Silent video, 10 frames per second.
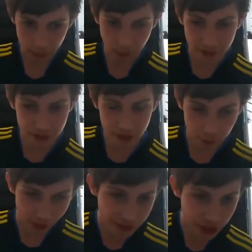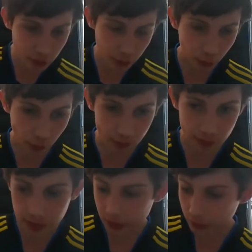When when you were on
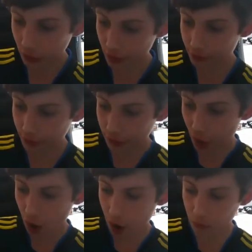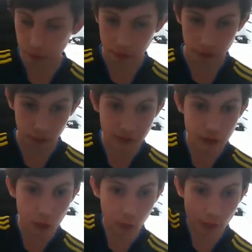like the lar when
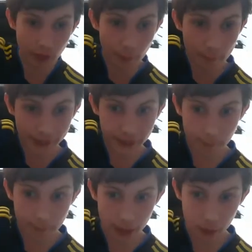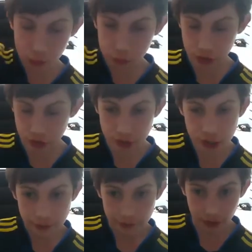you're on the bigger bills and
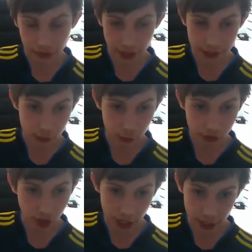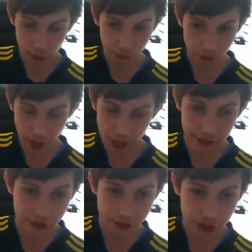that like your title
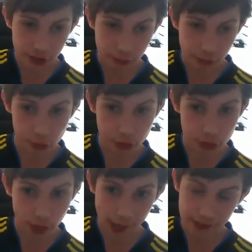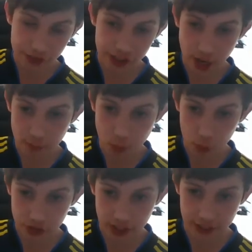fights, would you like sell
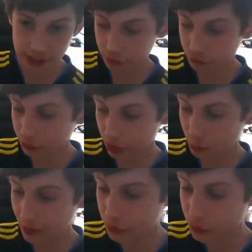more tickets? So when